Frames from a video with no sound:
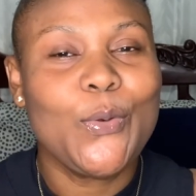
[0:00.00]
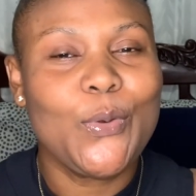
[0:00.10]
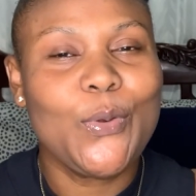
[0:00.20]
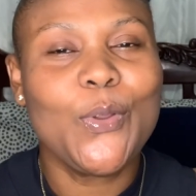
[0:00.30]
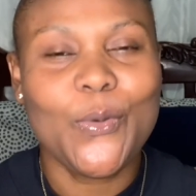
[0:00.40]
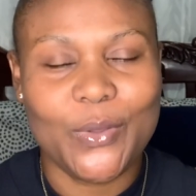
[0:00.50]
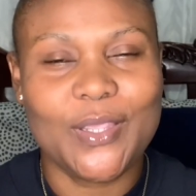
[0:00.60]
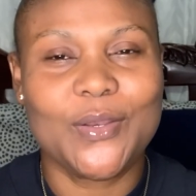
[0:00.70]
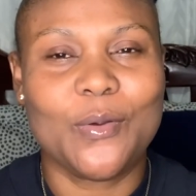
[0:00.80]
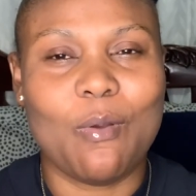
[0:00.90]
no
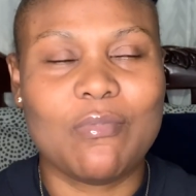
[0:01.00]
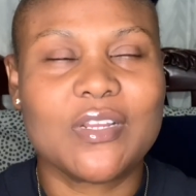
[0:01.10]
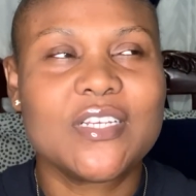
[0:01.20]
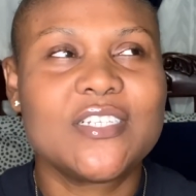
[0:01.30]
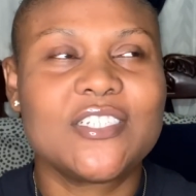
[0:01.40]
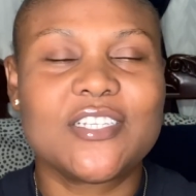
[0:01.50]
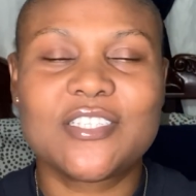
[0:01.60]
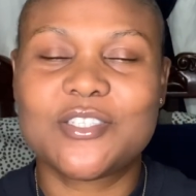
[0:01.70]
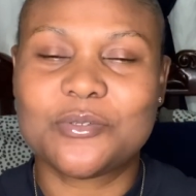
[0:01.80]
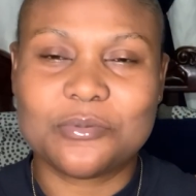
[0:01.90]
you don't
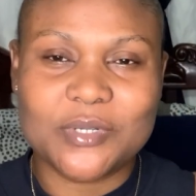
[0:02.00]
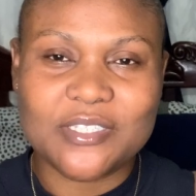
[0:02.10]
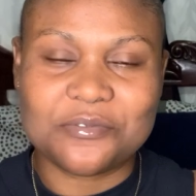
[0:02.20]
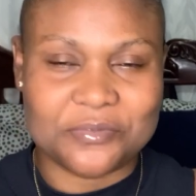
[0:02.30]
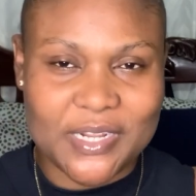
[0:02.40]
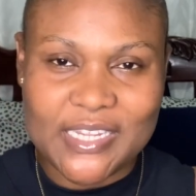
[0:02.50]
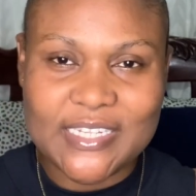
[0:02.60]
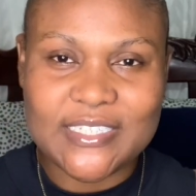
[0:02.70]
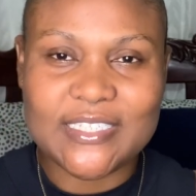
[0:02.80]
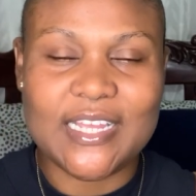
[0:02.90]
just do what's
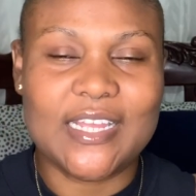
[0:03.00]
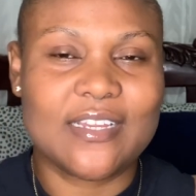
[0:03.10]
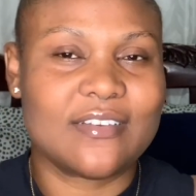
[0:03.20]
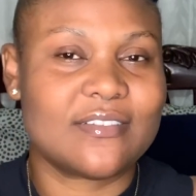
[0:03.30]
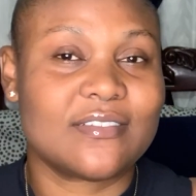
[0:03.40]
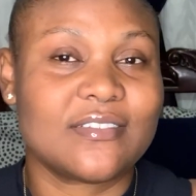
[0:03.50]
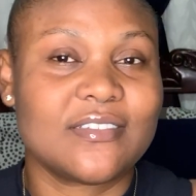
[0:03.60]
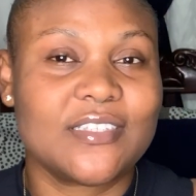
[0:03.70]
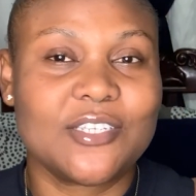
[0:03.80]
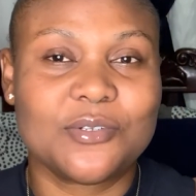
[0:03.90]
right and
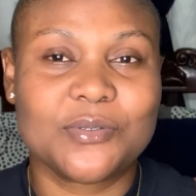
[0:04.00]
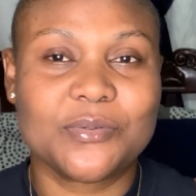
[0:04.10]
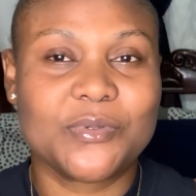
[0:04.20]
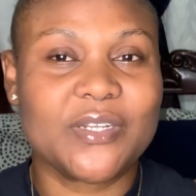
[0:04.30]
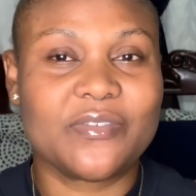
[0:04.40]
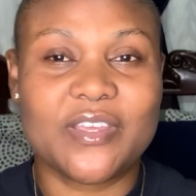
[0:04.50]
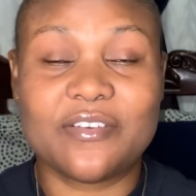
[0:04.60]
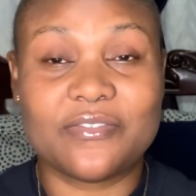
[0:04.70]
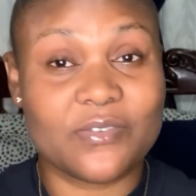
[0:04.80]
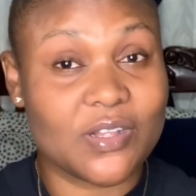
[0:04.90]
you know whenever you
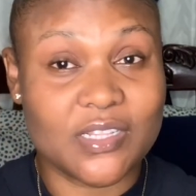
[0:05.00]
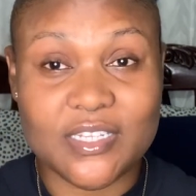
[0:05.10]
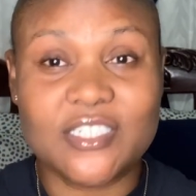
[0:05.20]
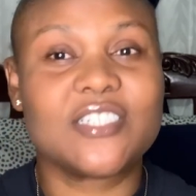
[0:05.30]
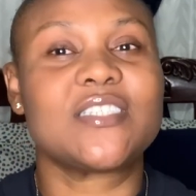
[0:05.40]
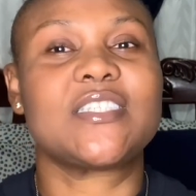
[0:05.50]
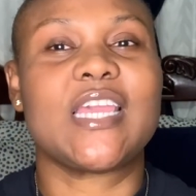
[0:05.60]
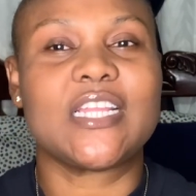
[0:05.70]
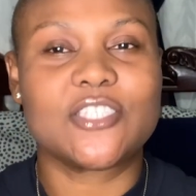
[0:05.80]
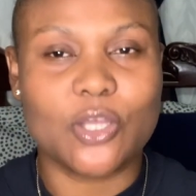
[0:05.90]
falter just
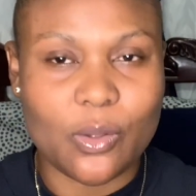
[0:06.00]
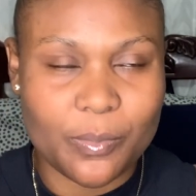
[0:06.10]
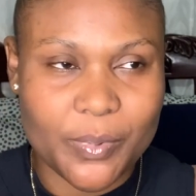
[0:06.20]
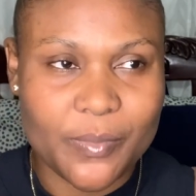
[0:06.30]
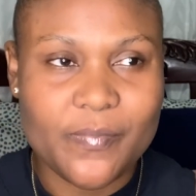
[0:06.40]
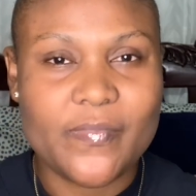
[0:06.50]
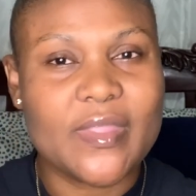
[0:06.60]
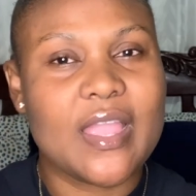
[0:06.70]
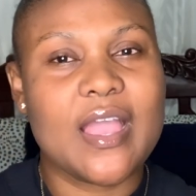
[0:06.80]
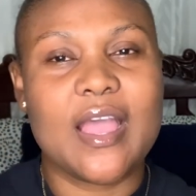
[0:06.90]
get up
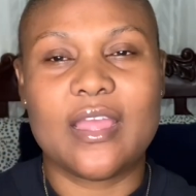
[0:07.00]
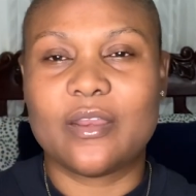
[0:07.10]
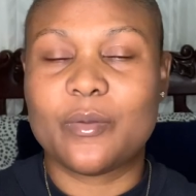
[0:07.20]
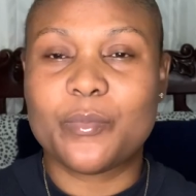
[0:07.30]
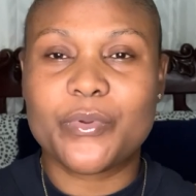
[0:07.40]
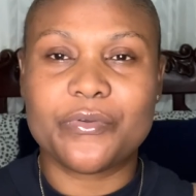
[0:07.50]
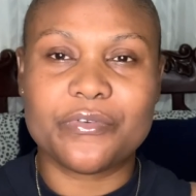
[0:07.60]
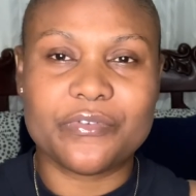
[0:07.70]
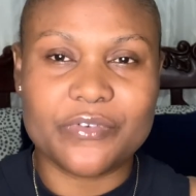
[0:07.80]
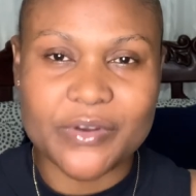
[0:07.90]
and
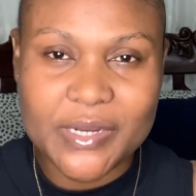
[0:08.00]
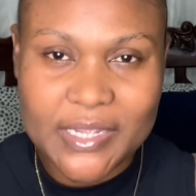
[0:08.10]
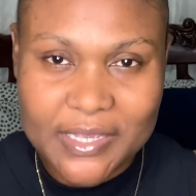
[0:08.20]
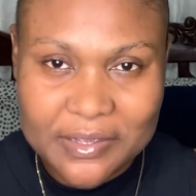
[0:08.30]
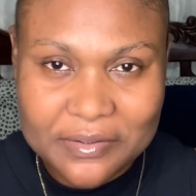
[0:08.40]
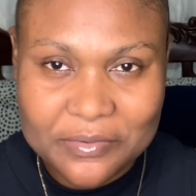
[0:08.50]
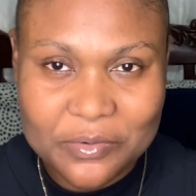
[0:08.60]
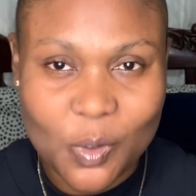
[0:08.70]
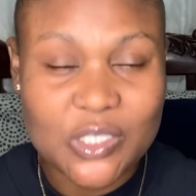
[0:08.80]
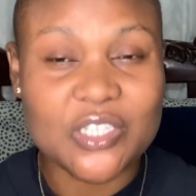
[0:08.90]
pray
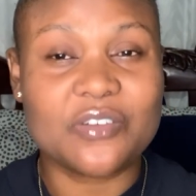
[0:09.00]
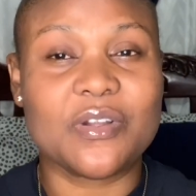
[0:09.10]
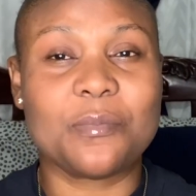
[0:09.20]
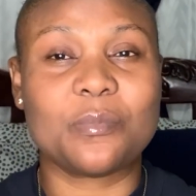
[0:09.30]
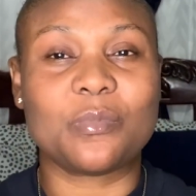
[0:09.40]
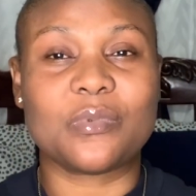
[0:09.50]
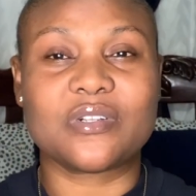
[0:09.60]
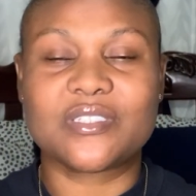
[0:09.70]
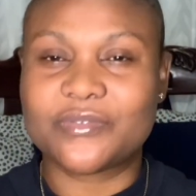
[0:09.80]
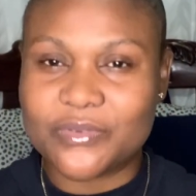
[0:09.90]
serve a
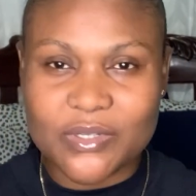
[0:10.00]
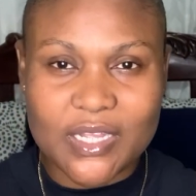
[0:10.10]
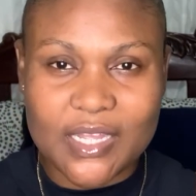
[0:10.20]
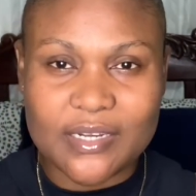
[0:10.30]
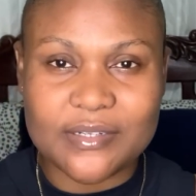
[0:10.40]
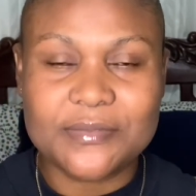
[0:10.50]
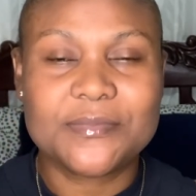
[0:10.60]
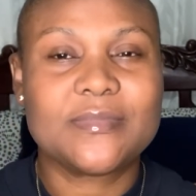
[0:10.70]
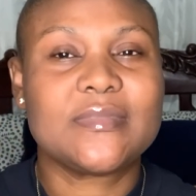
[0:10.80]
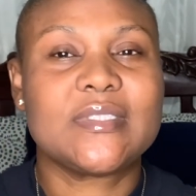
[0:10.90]
merciful god
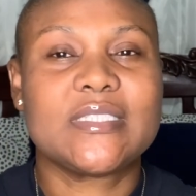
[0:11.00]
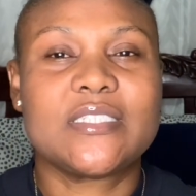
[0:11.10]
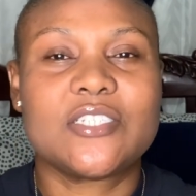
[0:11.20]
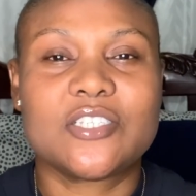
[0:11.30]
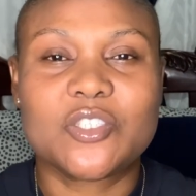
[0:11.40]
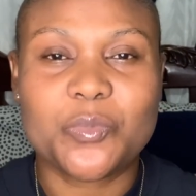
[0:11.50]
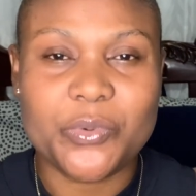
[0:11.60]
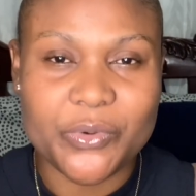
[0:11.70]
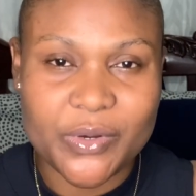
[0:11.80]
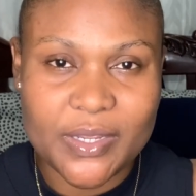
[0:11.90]
just
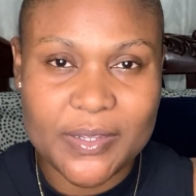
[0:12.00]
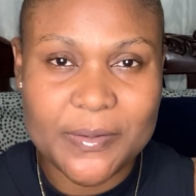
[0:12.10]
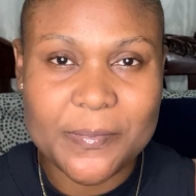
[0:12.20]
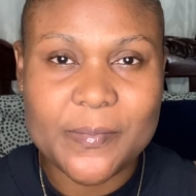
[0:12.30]
pray